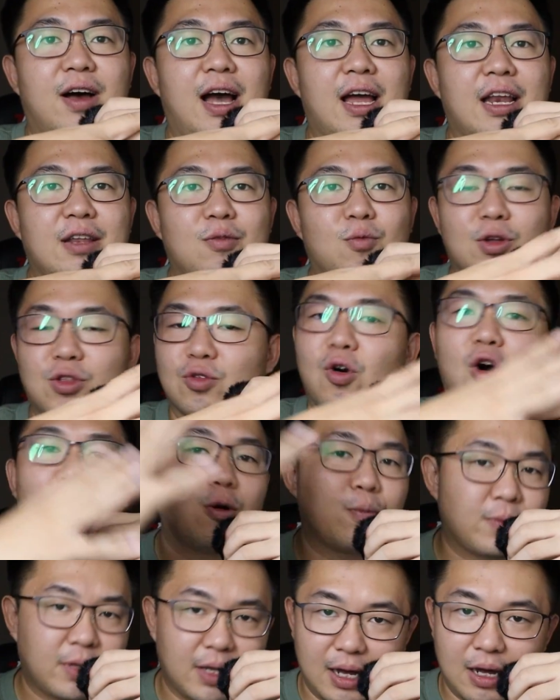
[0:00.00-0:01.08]
I want to
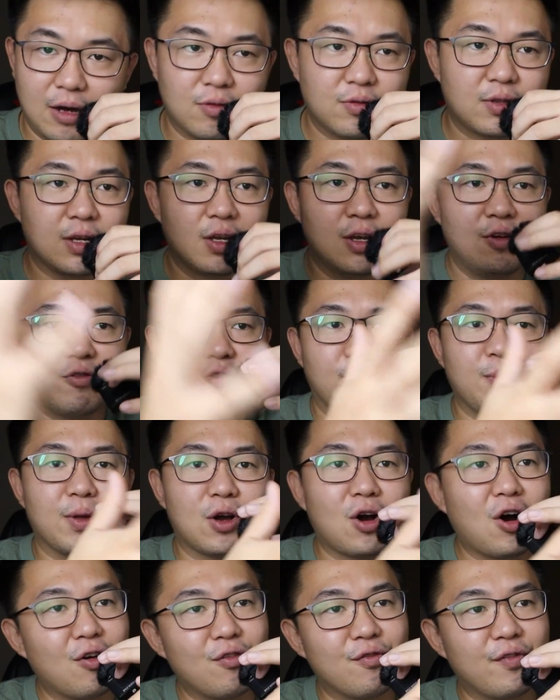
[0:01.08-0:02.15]
opt out from the
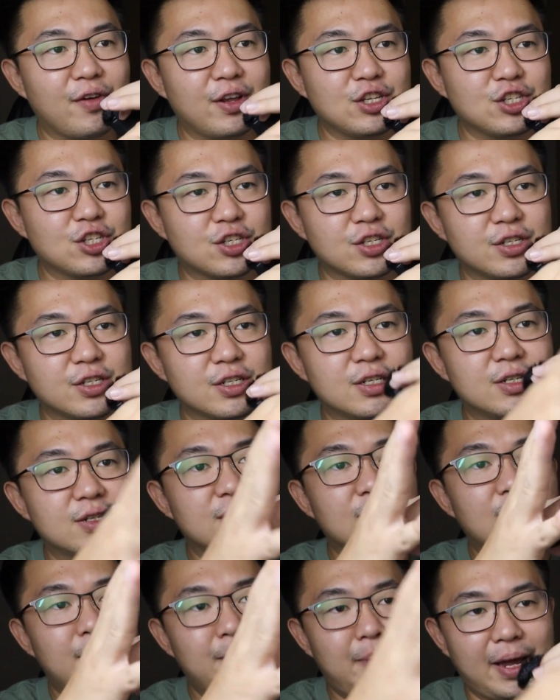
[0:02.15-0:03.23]
conventional